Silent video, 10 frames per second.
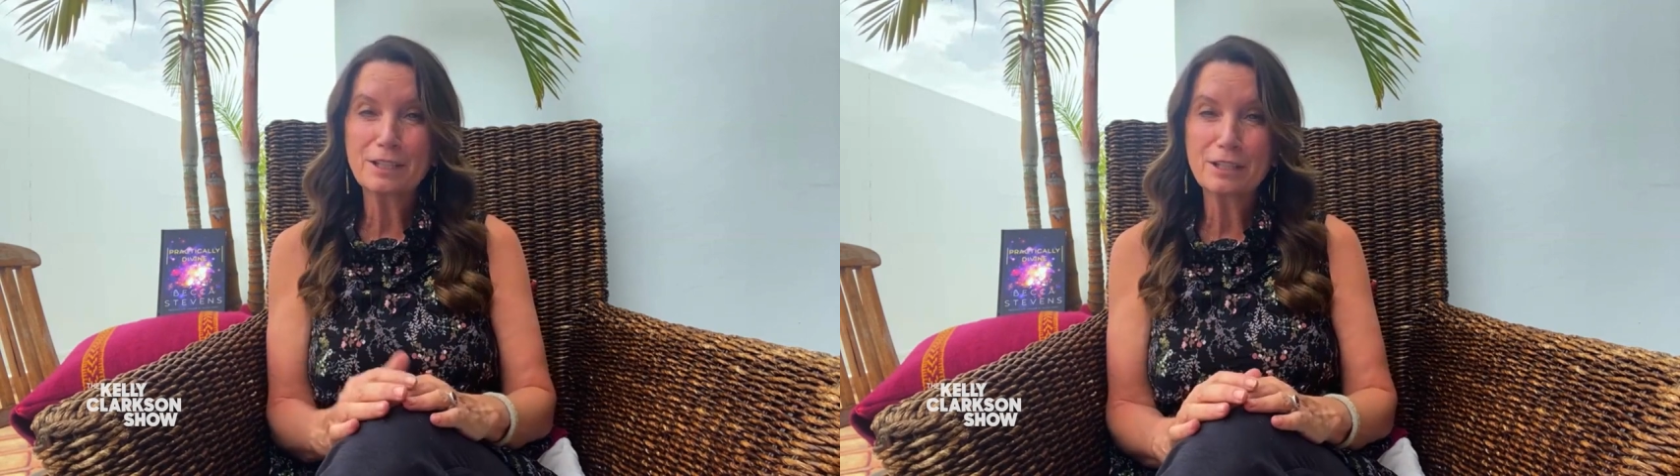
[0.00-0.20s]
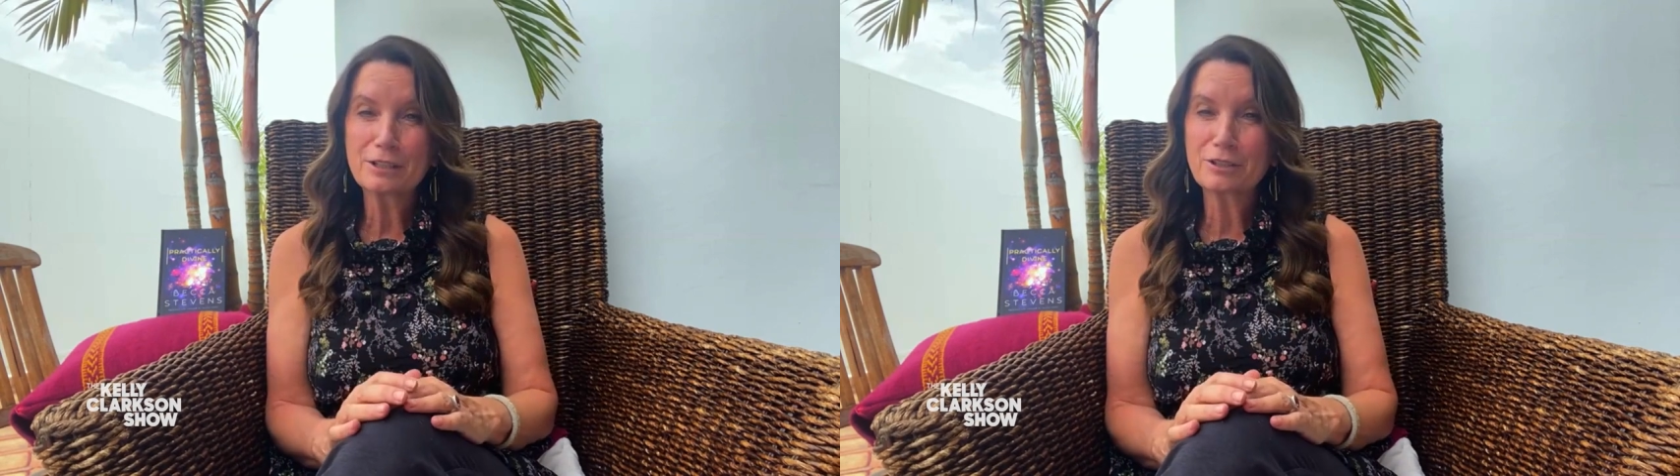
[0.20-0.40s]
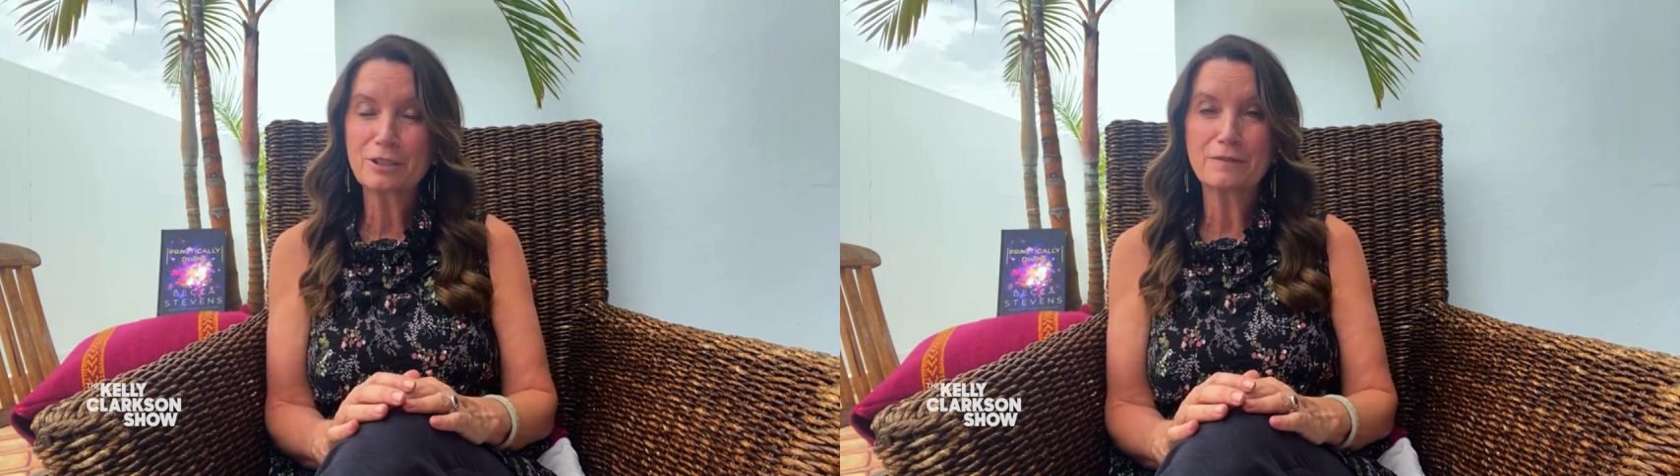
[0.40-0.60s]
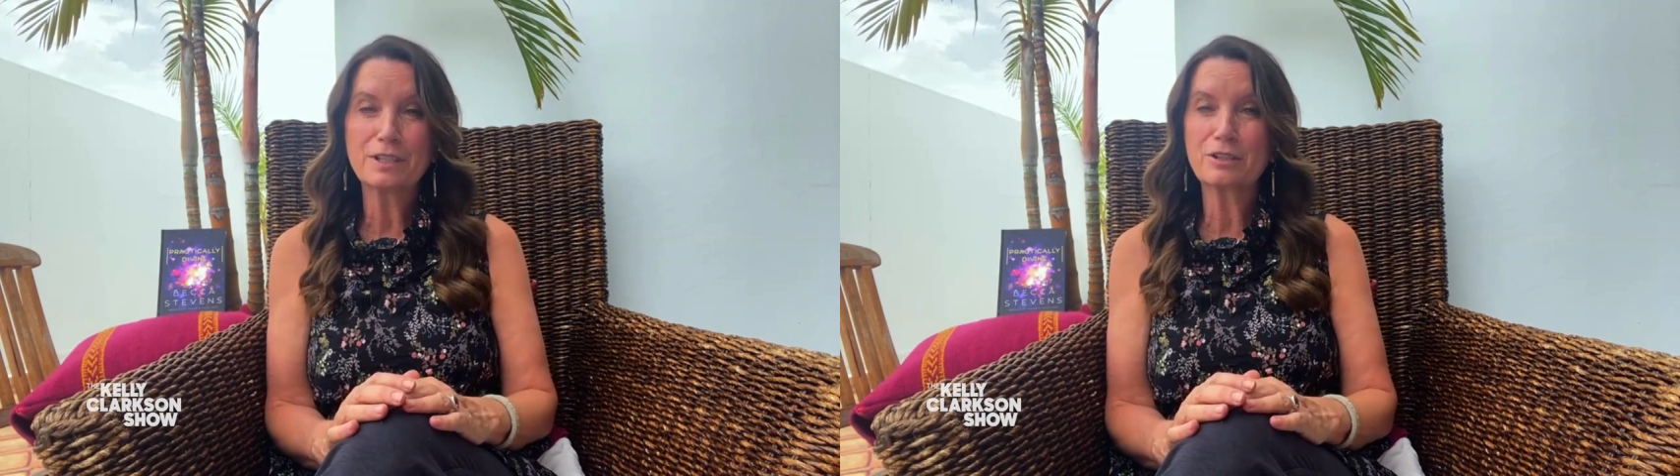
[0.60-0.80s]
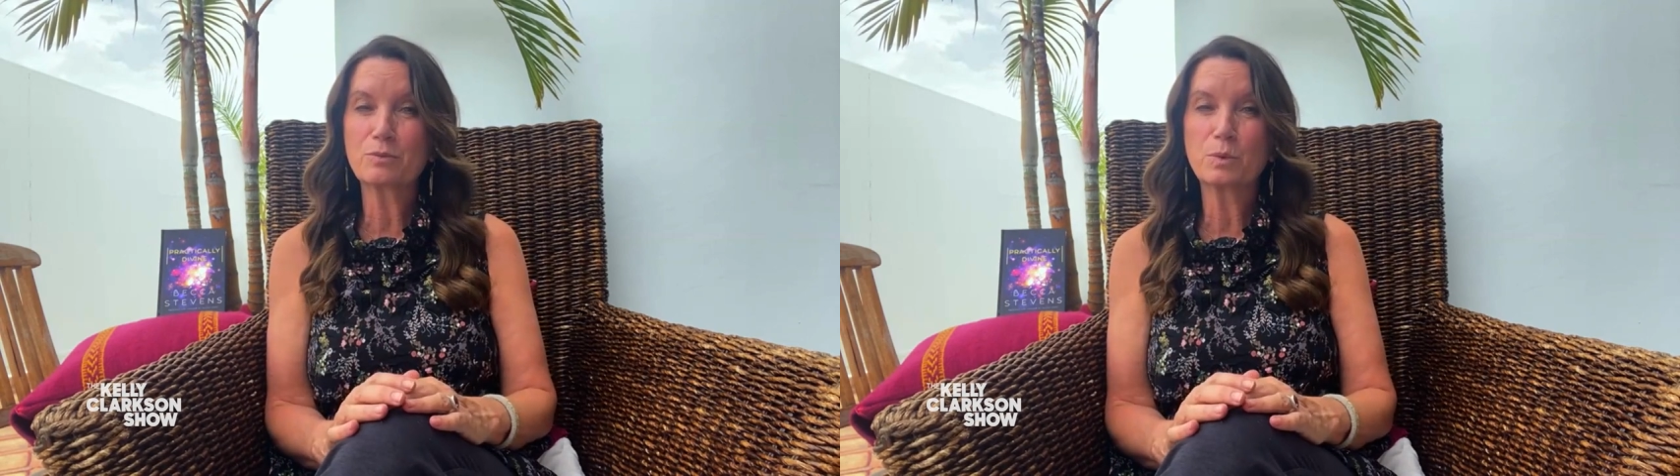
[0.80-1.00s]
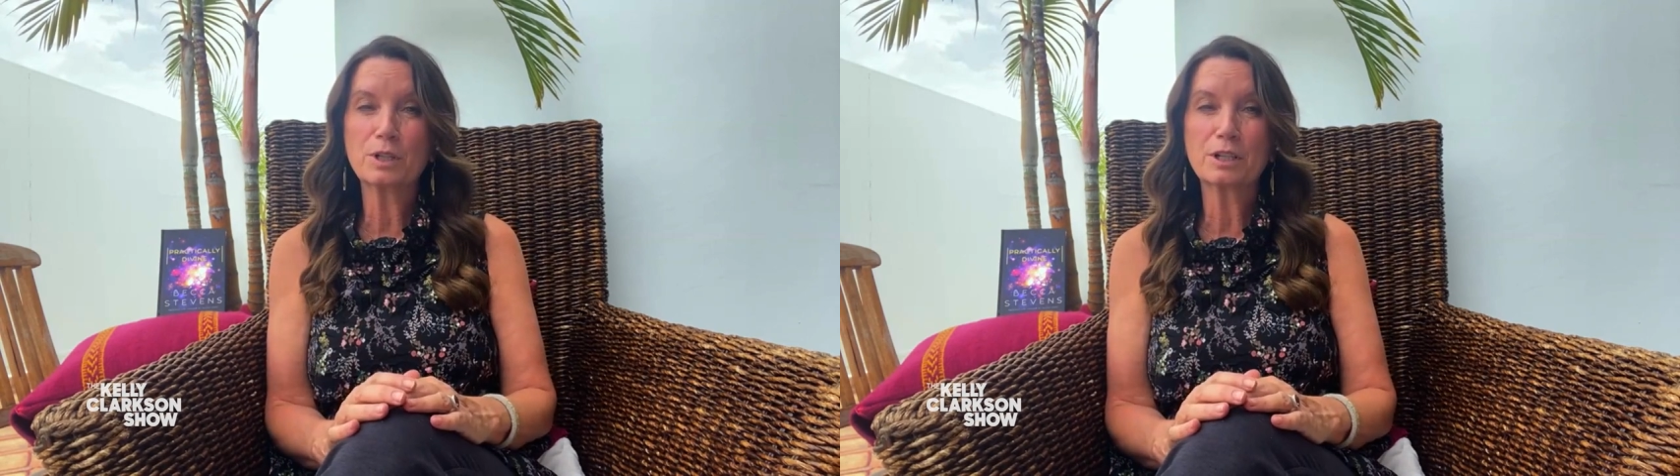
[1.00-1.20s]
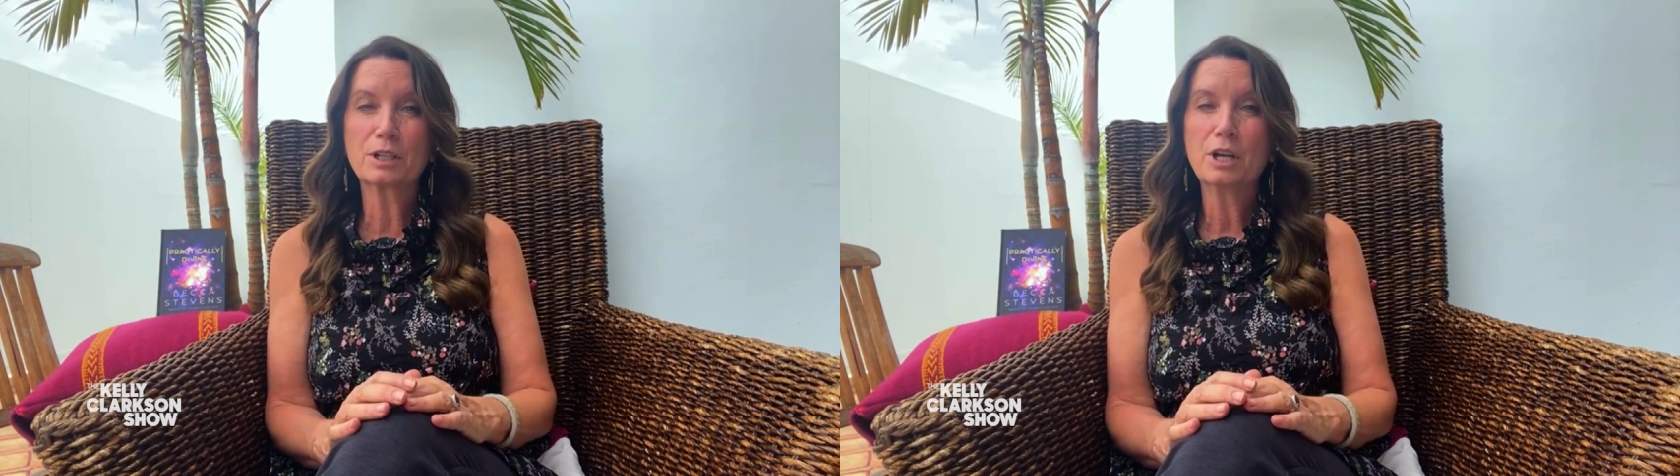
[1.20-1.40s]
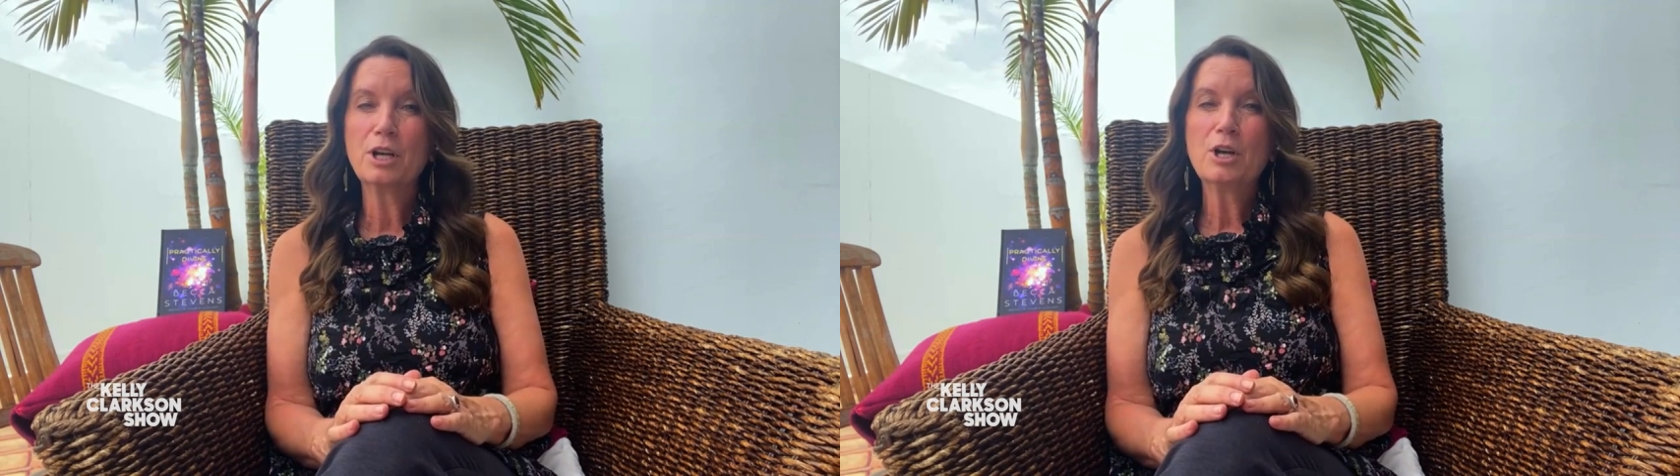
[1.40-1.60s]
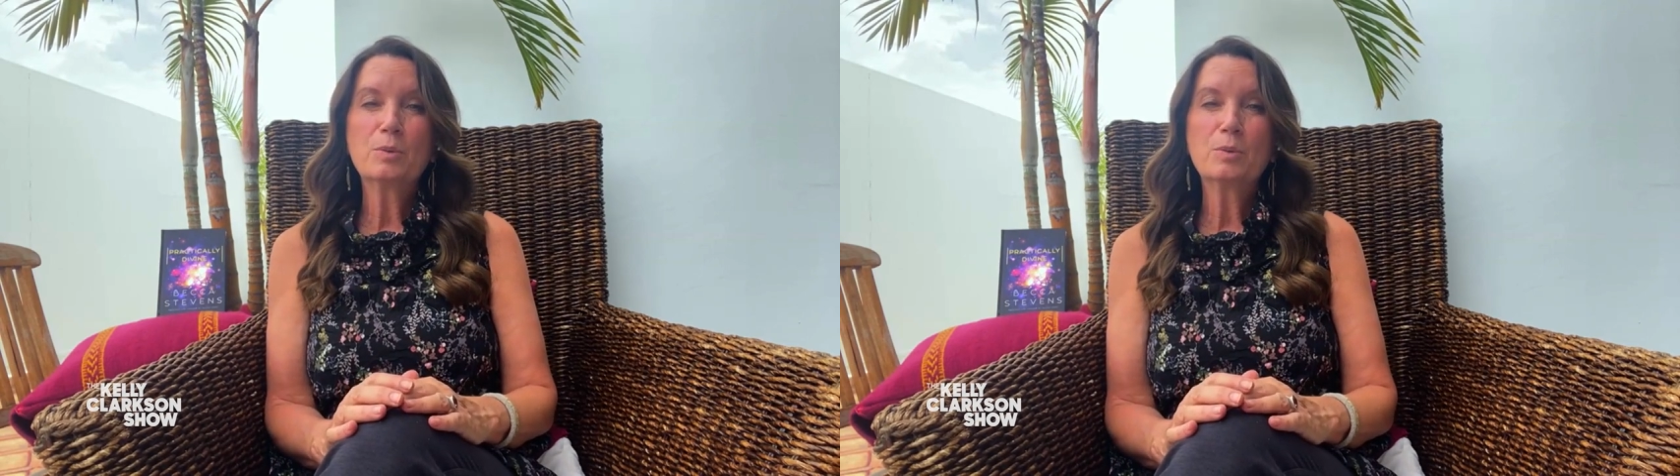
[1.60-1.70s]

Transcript: years of this work